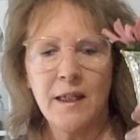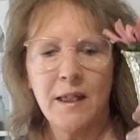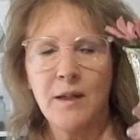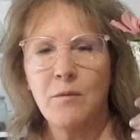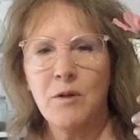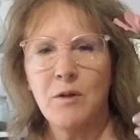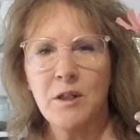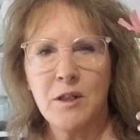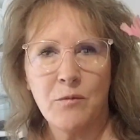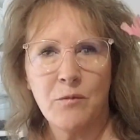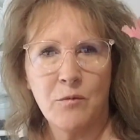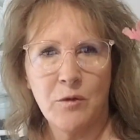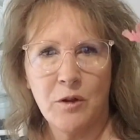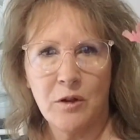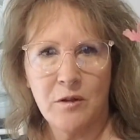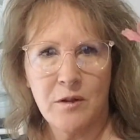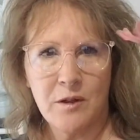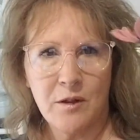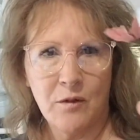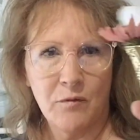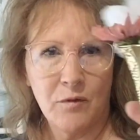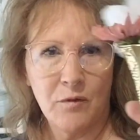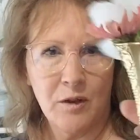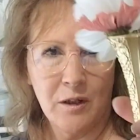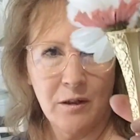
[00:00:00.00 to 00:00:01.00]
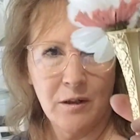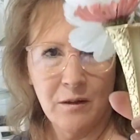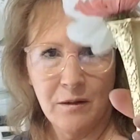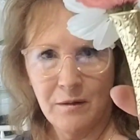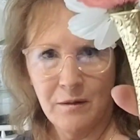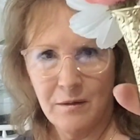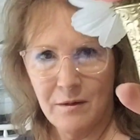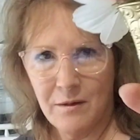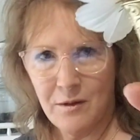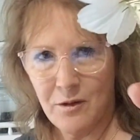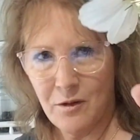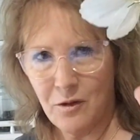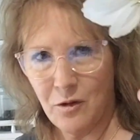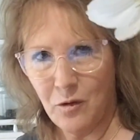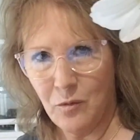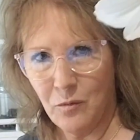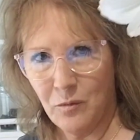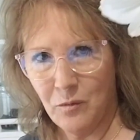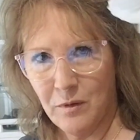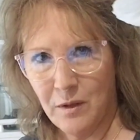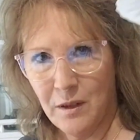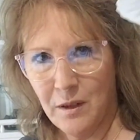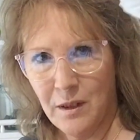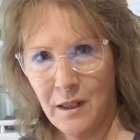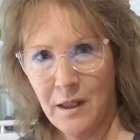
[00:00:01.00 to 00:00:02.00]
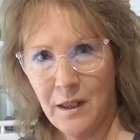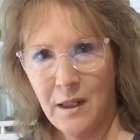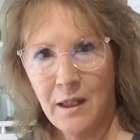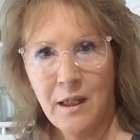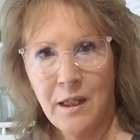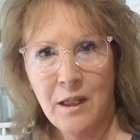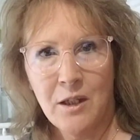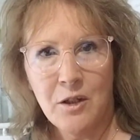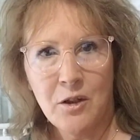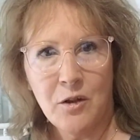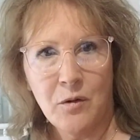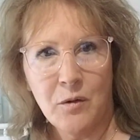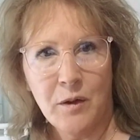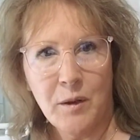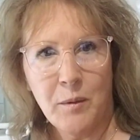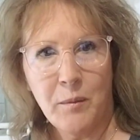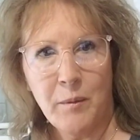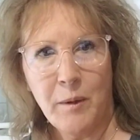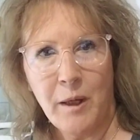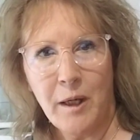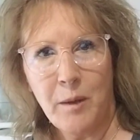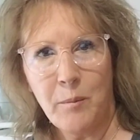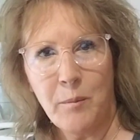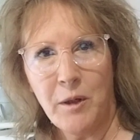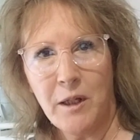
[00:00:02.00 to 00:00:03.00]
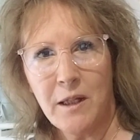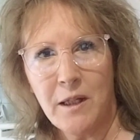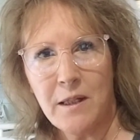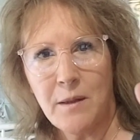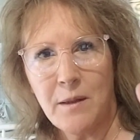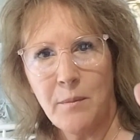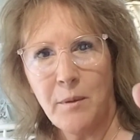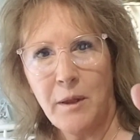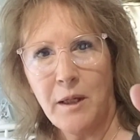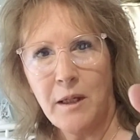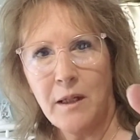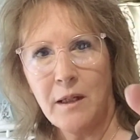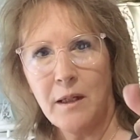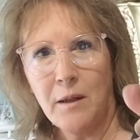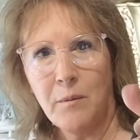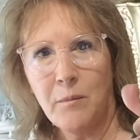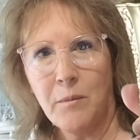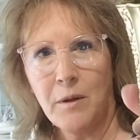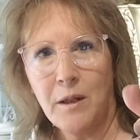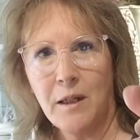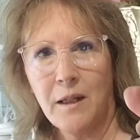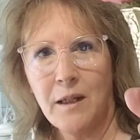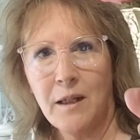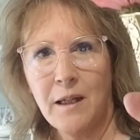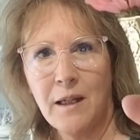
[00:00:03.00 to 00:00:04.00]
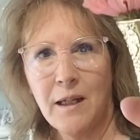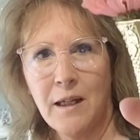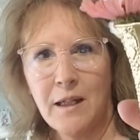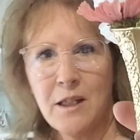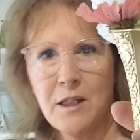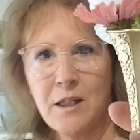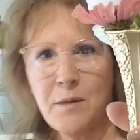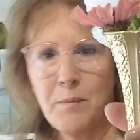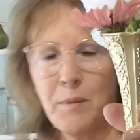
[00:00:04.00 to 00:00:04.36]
It wasn't real silver, so don't get mad at me because I painted it, but I just